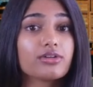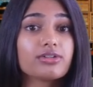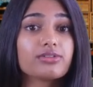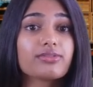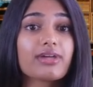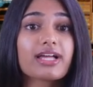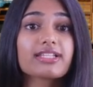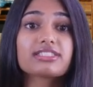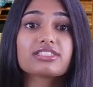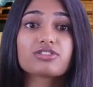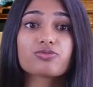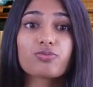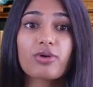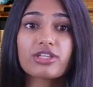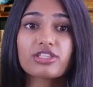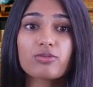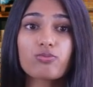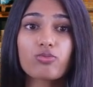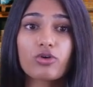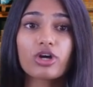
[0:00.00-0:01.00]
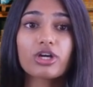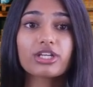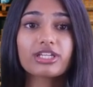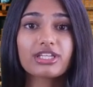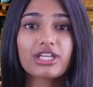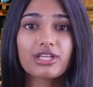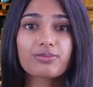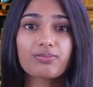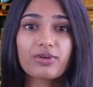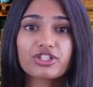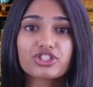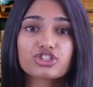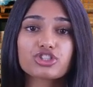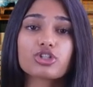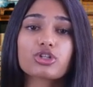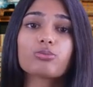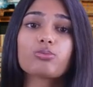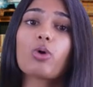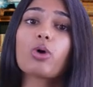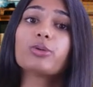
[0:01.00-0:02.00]
Let's spread the word and make
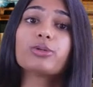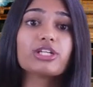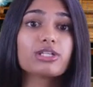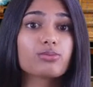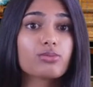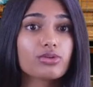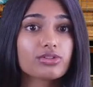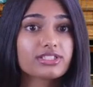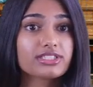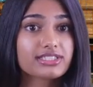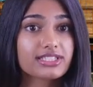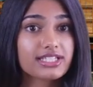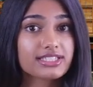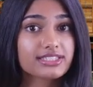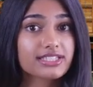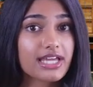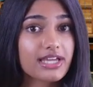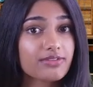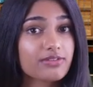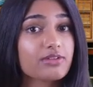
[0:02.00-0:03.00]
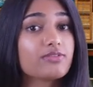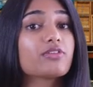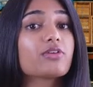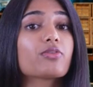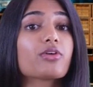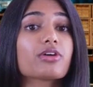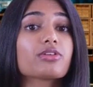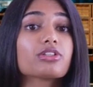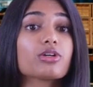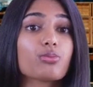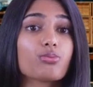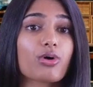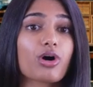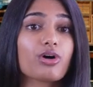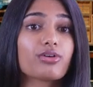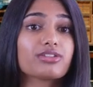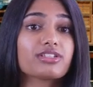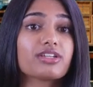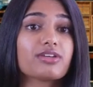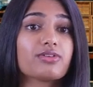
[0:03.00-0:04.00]
sure more people stay safe in the crypto
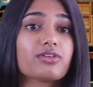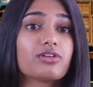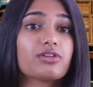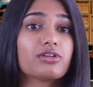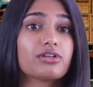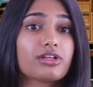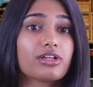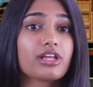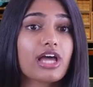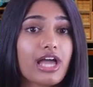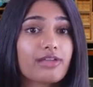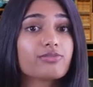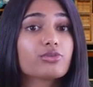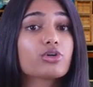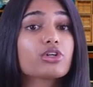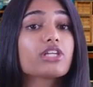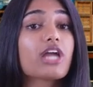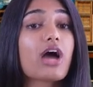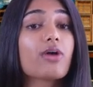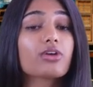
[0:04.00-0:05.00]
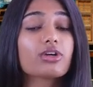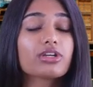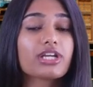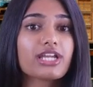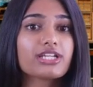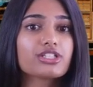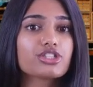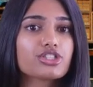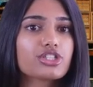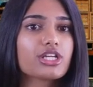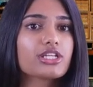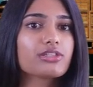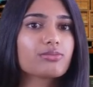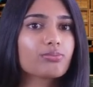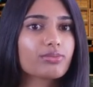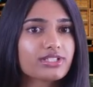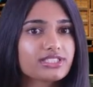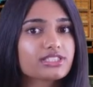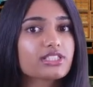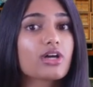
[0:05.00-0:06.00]
world. Have you encountered any shady
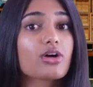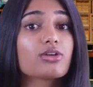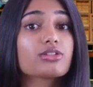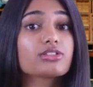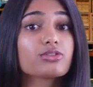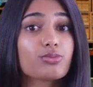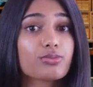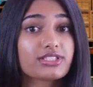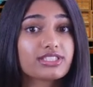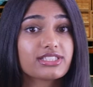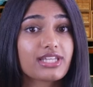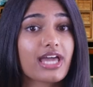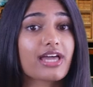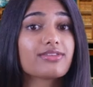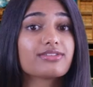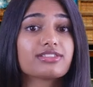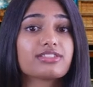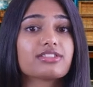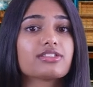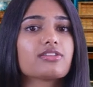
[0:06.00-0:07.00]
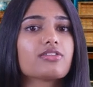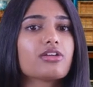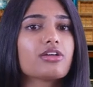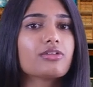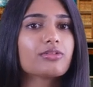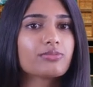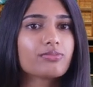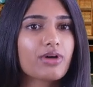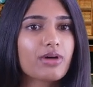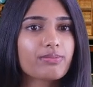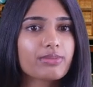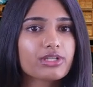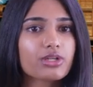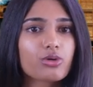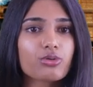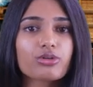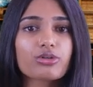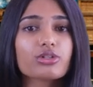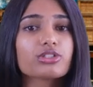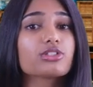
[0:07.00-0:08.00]
presales or scams? Let me know
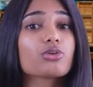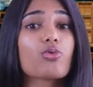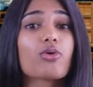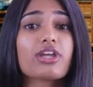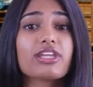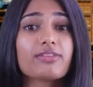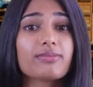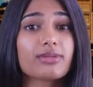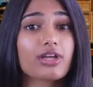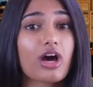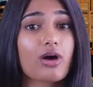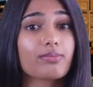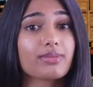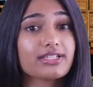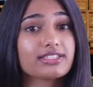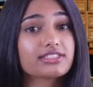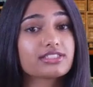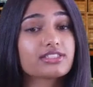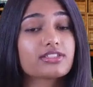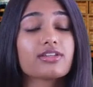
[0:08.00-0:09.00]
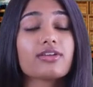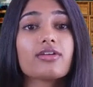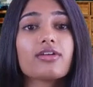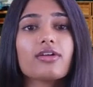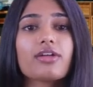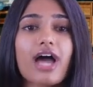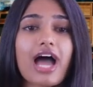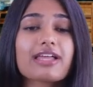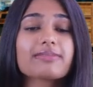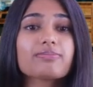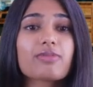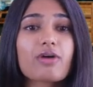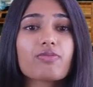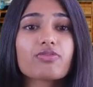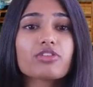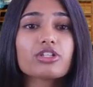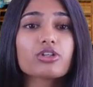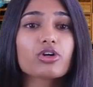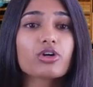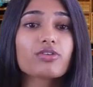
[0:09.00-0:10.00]
your story in the comments. I'd love
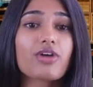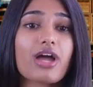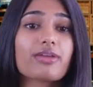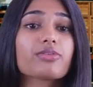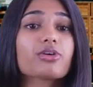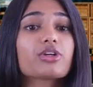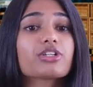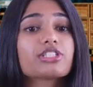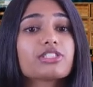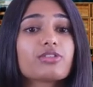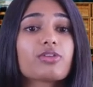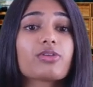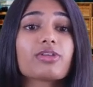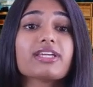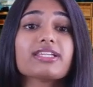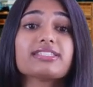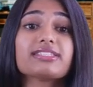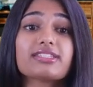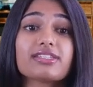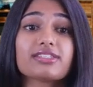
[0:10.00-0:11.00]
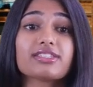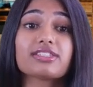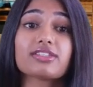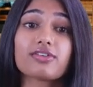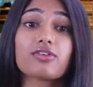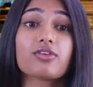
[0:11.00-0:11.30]
to hear about your experiences.